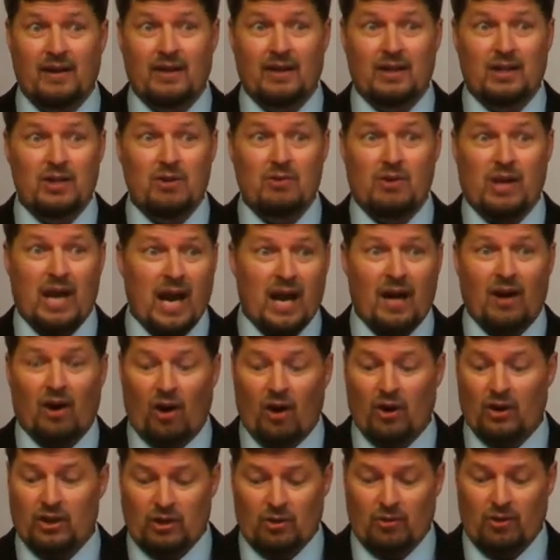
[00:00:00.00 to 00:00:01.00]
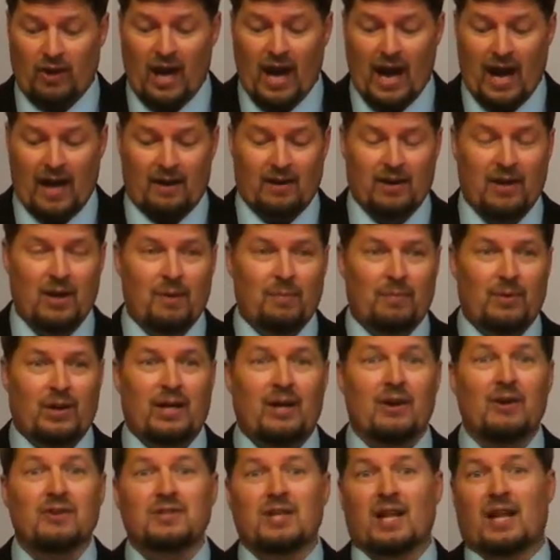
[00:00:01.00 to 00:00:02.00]
you can't argue that. But
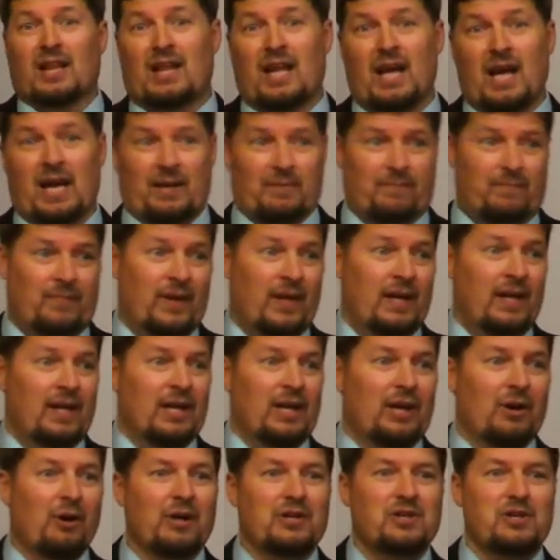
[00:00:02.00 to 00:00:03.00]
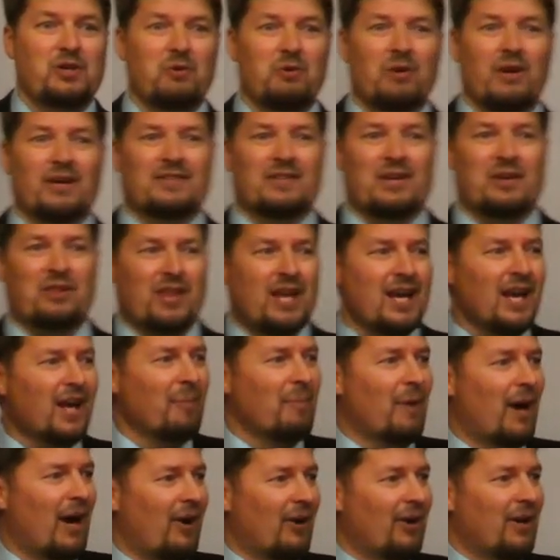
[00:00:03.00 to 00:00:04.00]
here's the thing. You know, as you, as you think
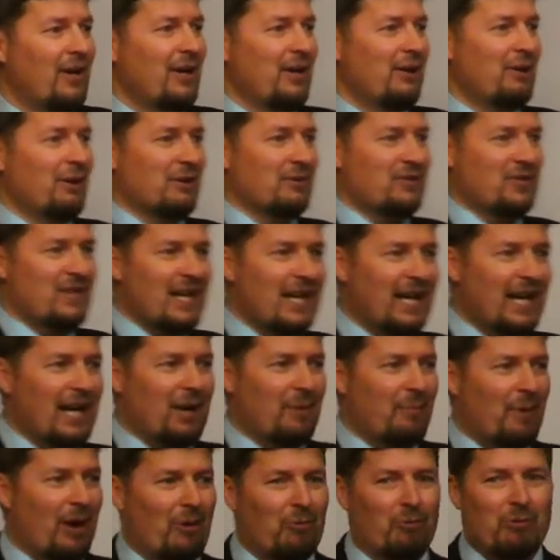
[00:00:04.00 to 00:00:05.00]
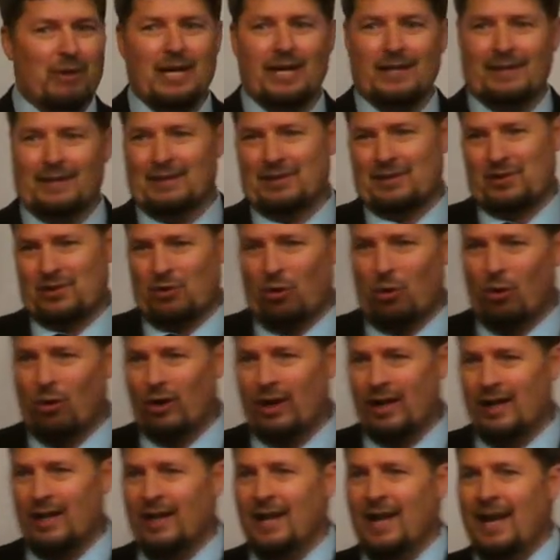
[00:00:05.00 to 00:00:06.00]
about, you know, I was thinking about reading this
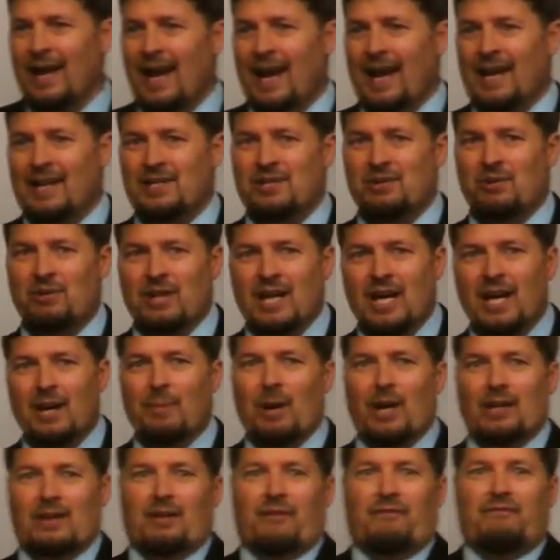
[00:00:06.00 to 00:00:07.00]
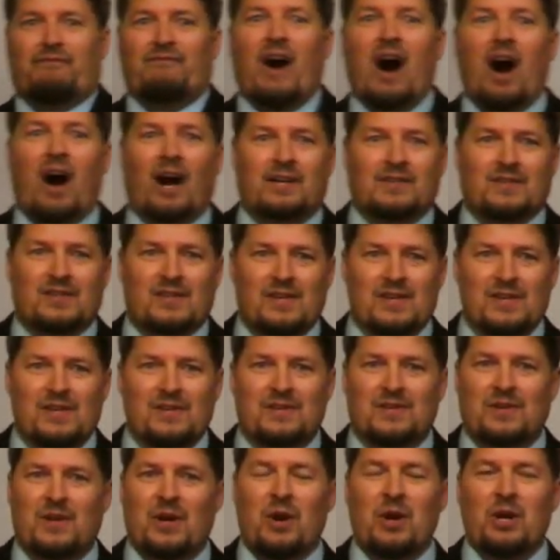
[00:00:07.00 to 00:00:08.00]
story, and as you think about the
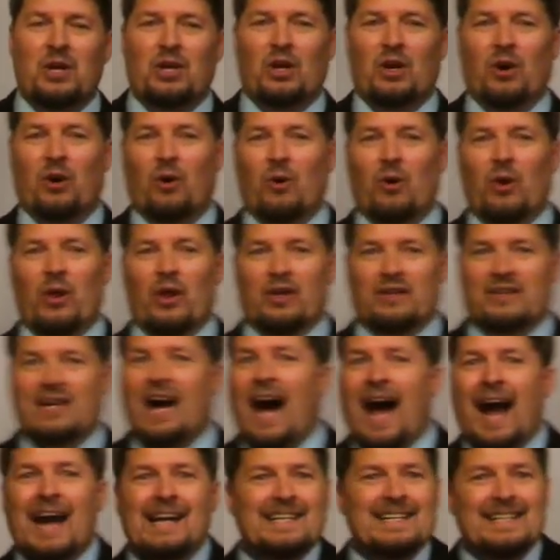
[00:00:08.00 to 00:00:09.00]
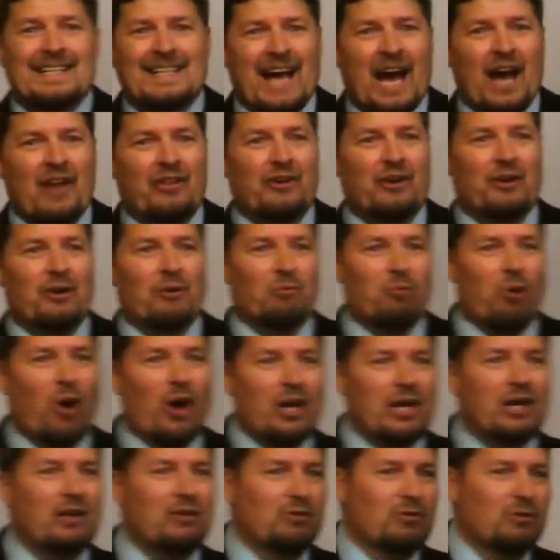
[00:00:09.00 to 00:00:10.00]
foxes, you know, tied together,
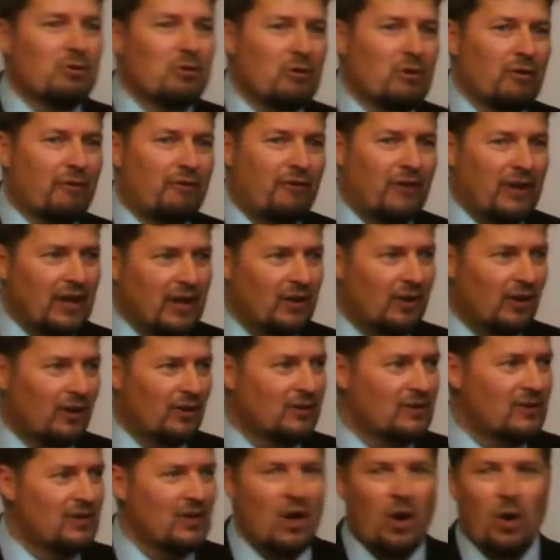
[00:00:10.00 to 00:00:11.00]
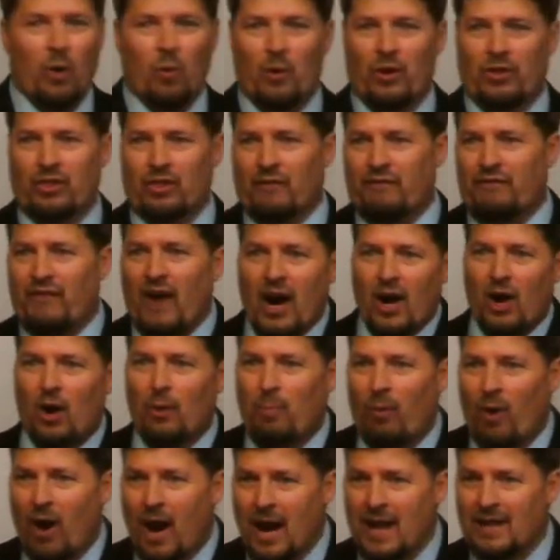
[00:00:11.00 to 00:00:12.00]
running through the fields with the
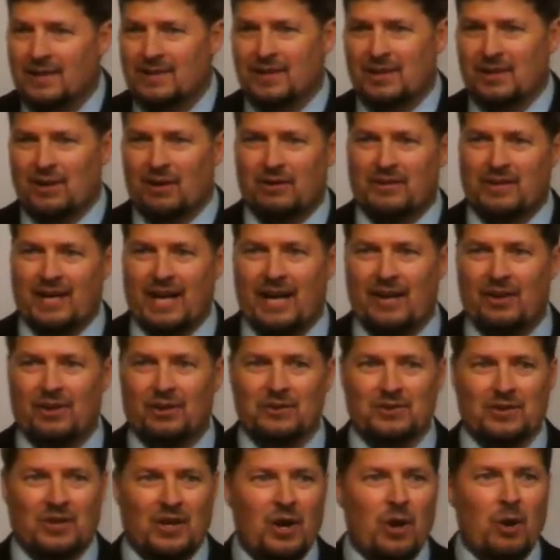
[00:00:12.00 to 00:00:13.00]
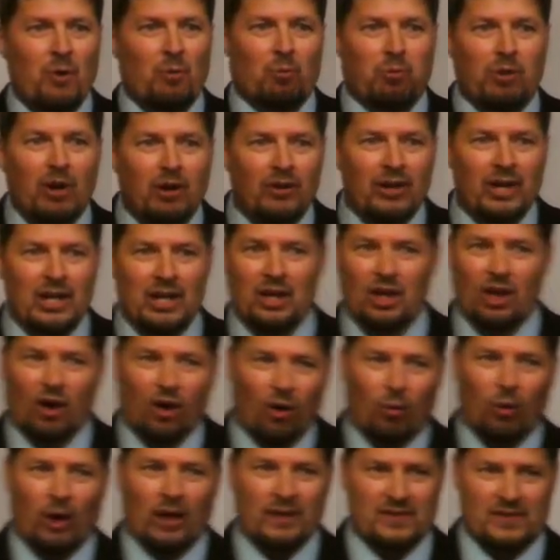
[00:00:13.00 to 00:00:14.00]
firebrands in their tails, really, you know
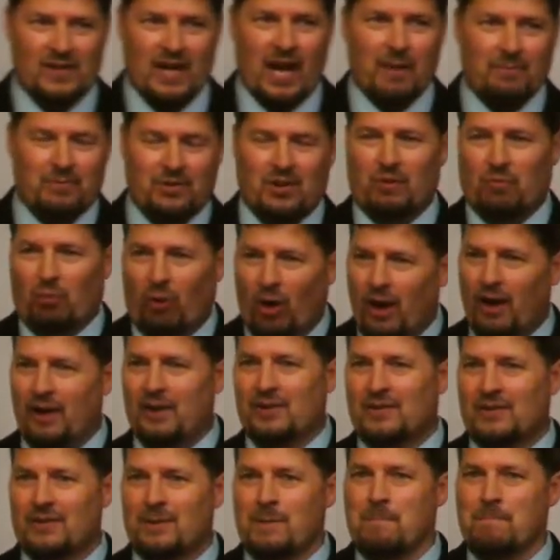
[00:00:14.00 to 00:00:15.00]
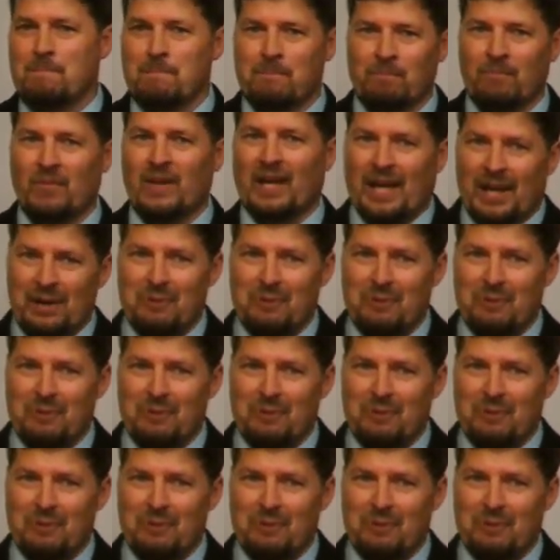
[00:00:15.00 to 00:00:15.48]
what Samson was? He